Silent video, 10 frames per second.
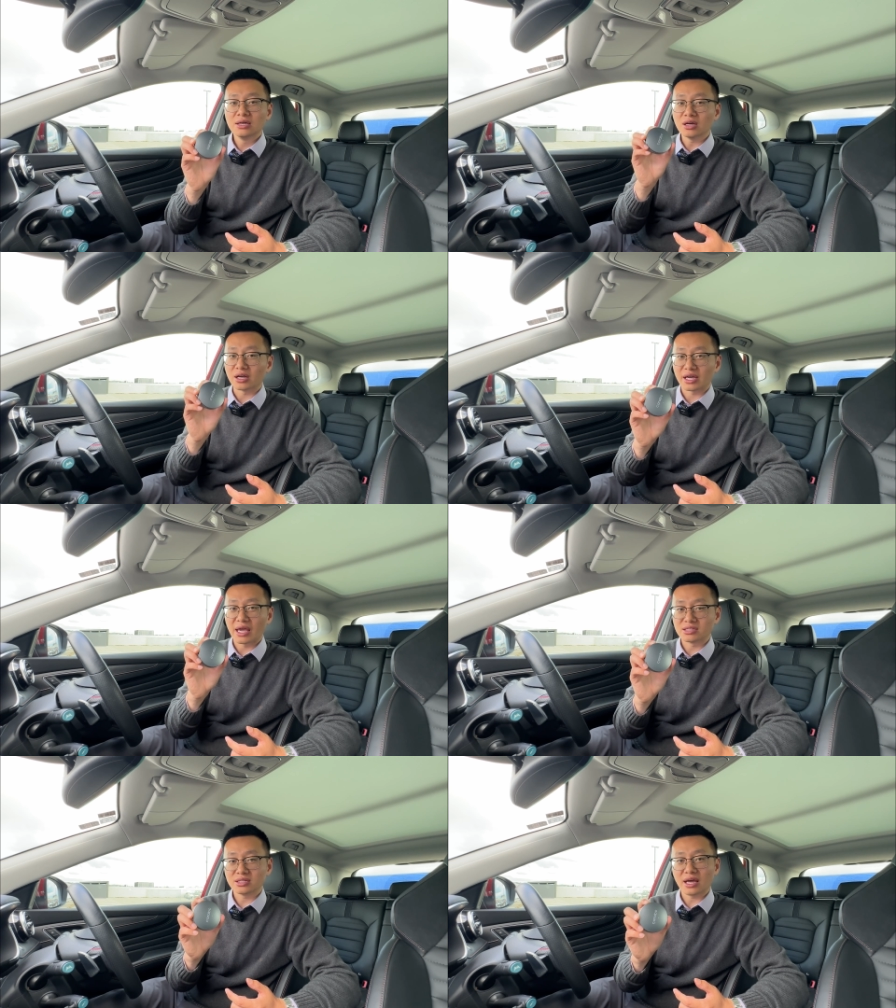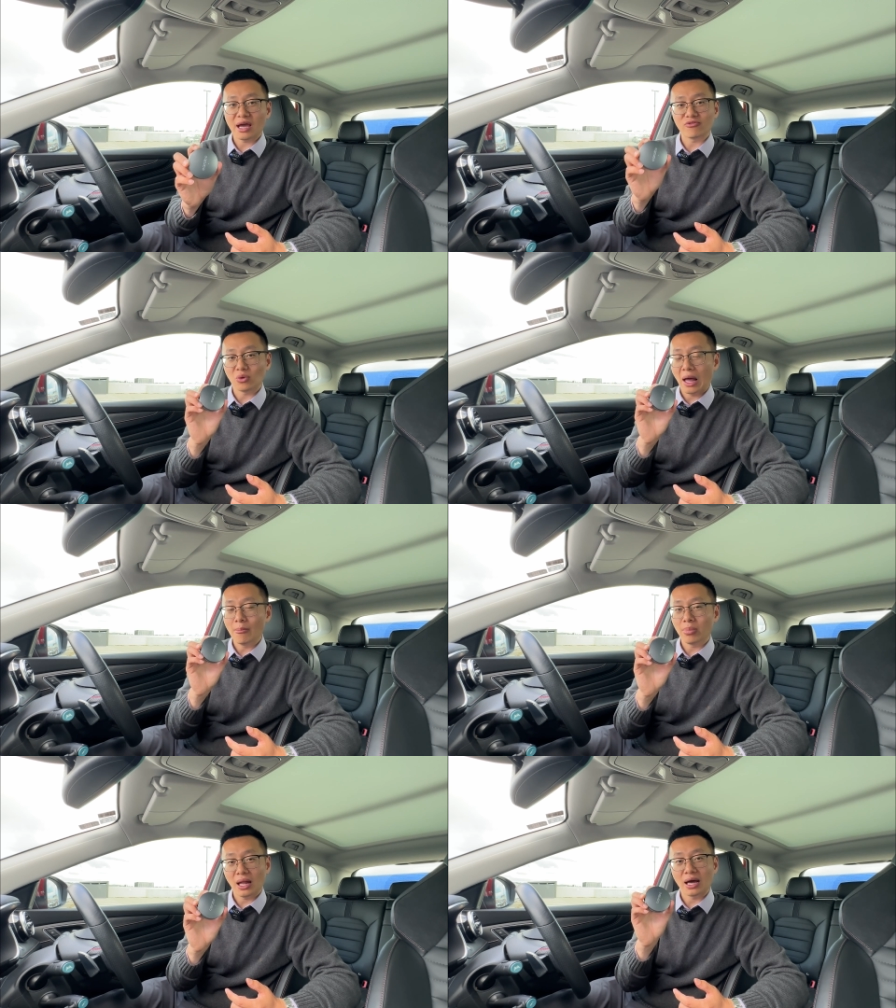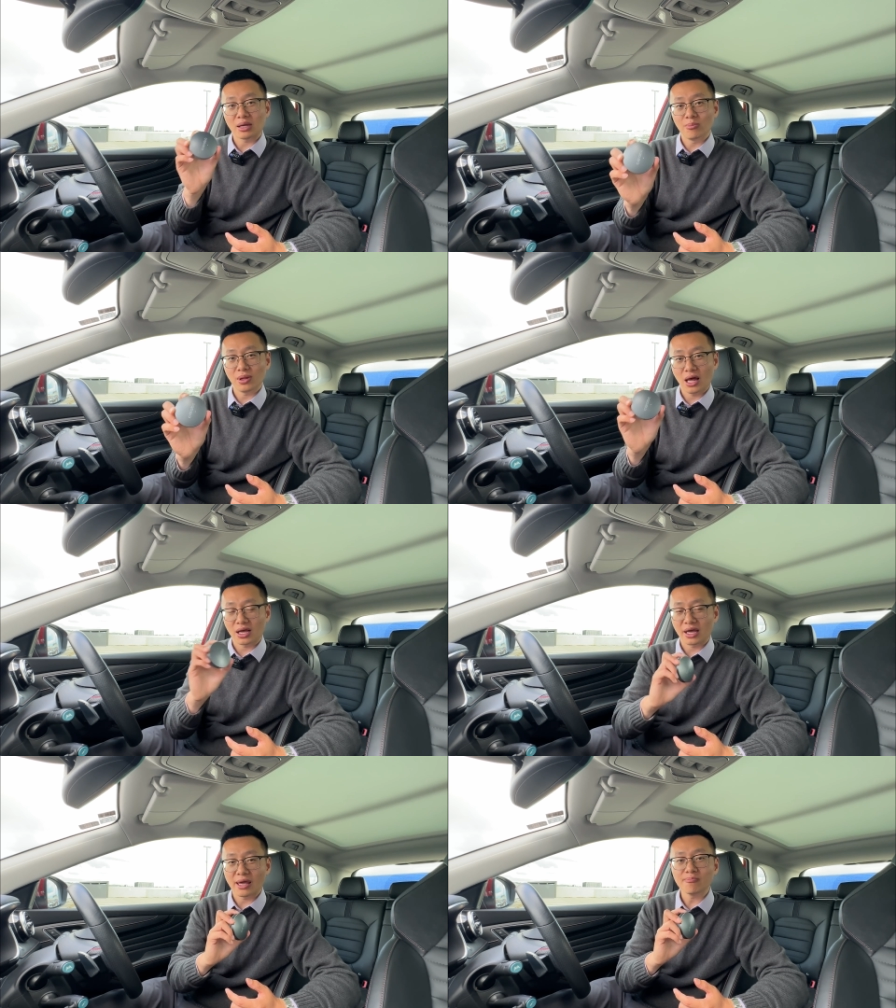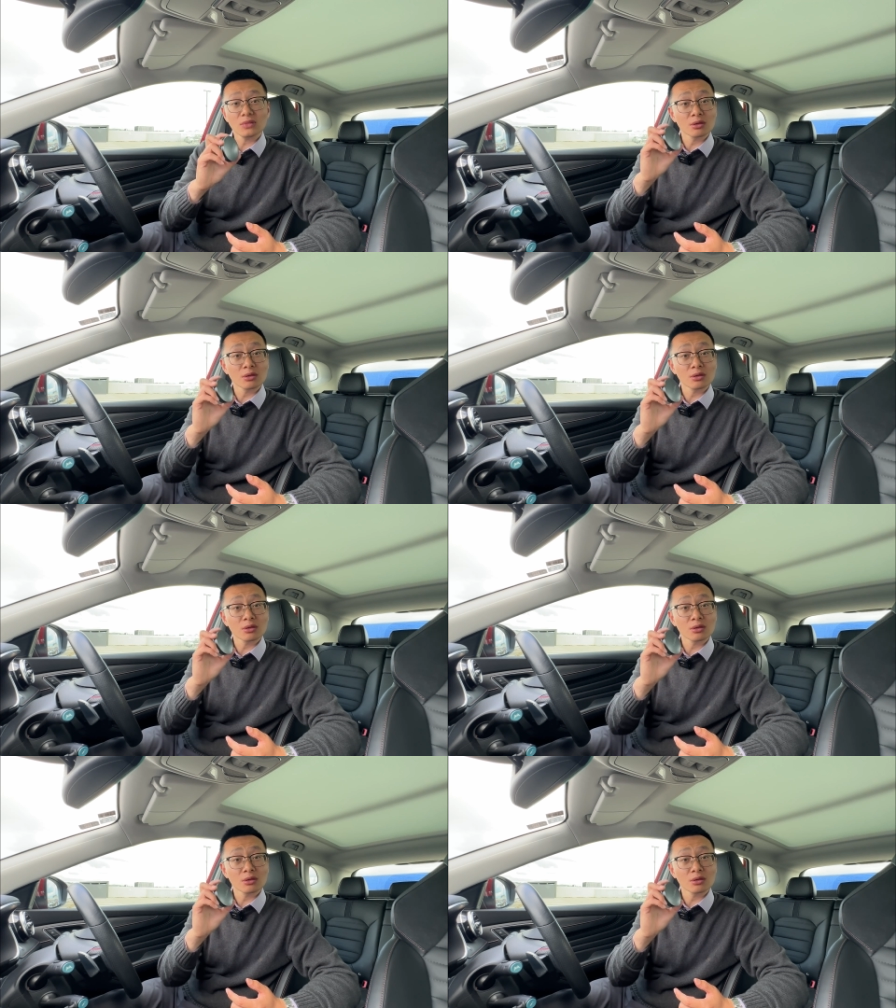Occasionally, I have to unplug and plug again.